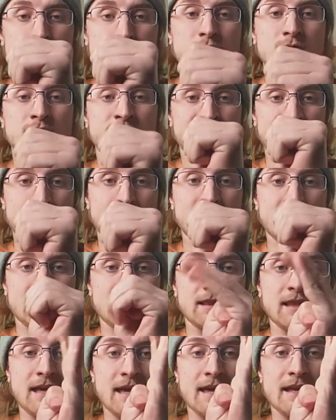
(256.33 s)
flipping the
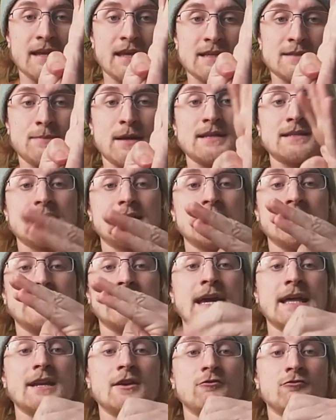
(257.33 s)
lid is basically
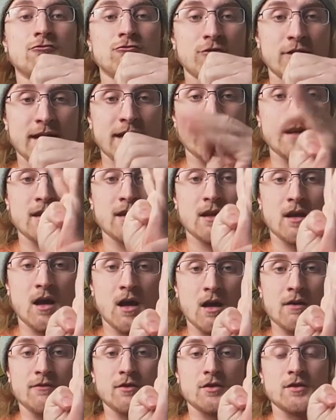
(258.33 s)
getting rid
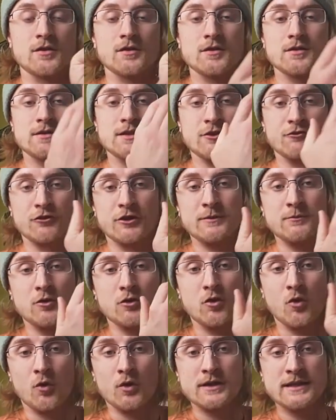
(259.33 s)
of your cerebral
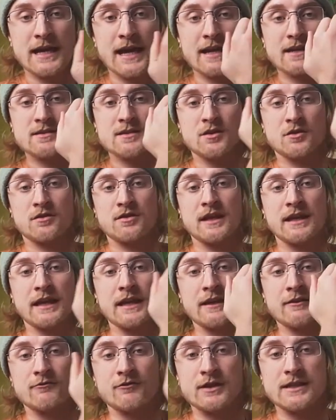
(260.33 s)
cortex, your
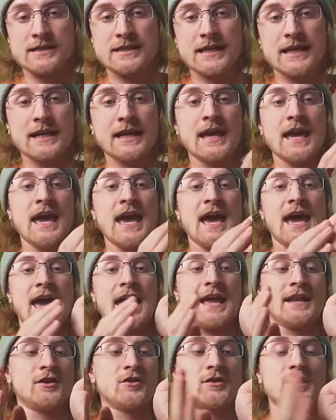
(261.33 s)
thinking and reasoning,
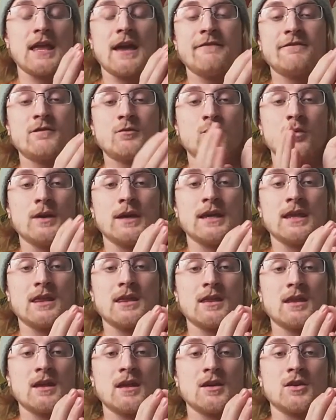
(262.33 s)
and you're left
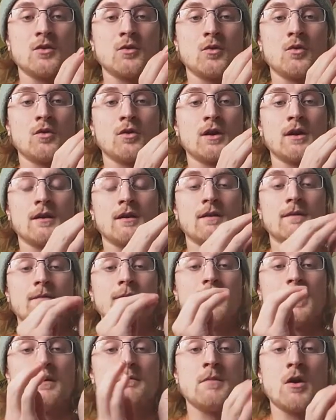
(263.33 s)
with your
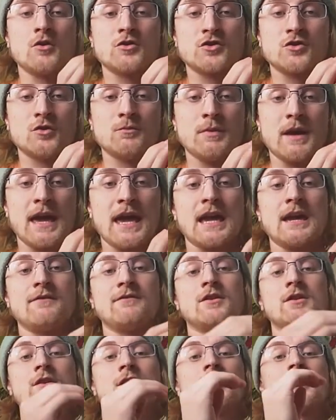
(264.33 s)
emotional
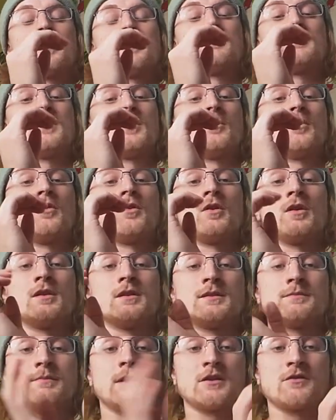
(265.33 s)
behavior, your
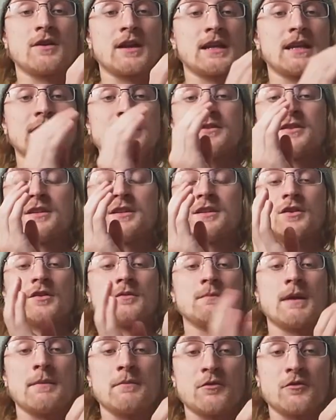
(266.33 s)
spatial recognition, your
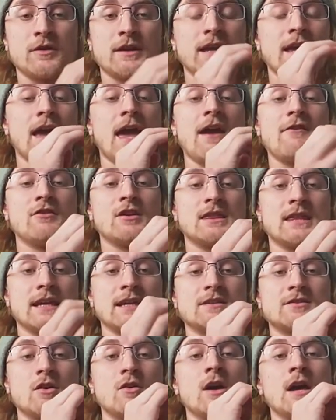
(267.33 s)
memory, everything.
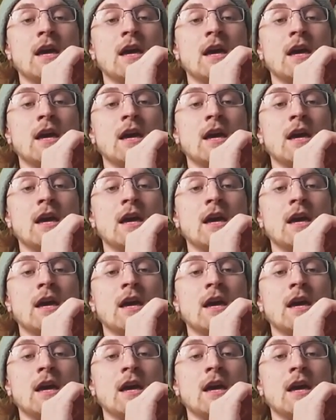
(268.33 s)
So